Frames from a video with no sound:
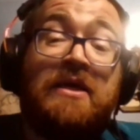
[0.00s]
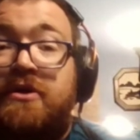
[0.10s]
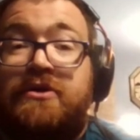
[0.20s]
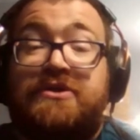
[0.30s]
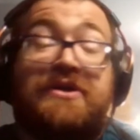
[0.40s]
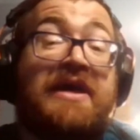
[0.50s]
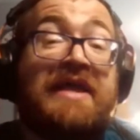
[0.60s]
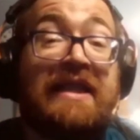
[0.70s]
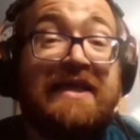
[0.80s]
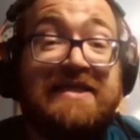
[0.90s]
So now that
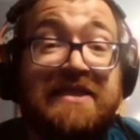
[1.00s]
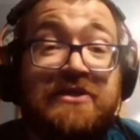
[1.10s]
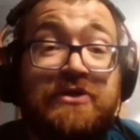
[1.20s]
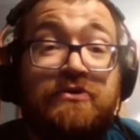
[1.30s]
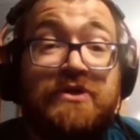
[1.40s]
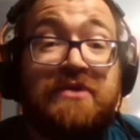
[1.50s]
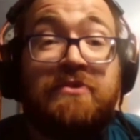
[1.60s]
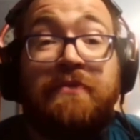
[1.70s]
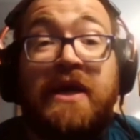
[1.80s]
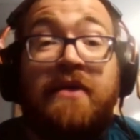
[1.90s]
leads into some
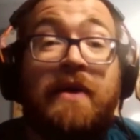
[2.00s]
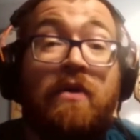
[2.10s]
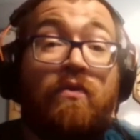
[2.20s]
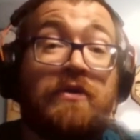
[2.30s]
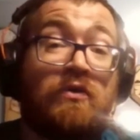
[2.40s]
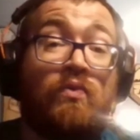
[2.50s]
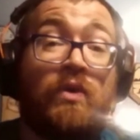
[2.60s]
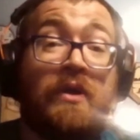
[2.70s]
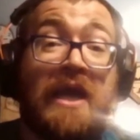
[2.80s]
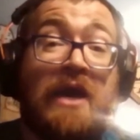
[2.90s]
debate about whether we're
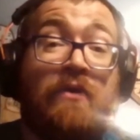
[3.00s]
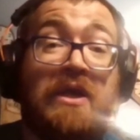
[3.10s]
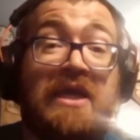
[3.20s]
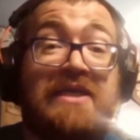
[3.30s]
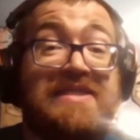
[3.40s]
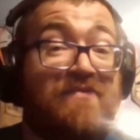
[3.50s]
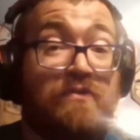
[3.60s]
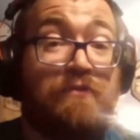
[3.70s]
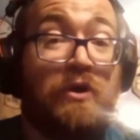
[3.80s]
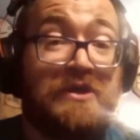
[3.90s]
now in a seventh
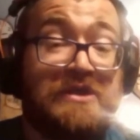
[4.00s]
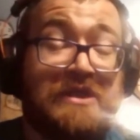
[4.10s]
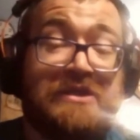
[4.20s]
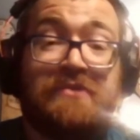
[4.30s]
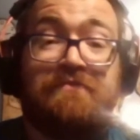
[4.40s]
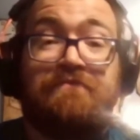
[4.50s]
party system.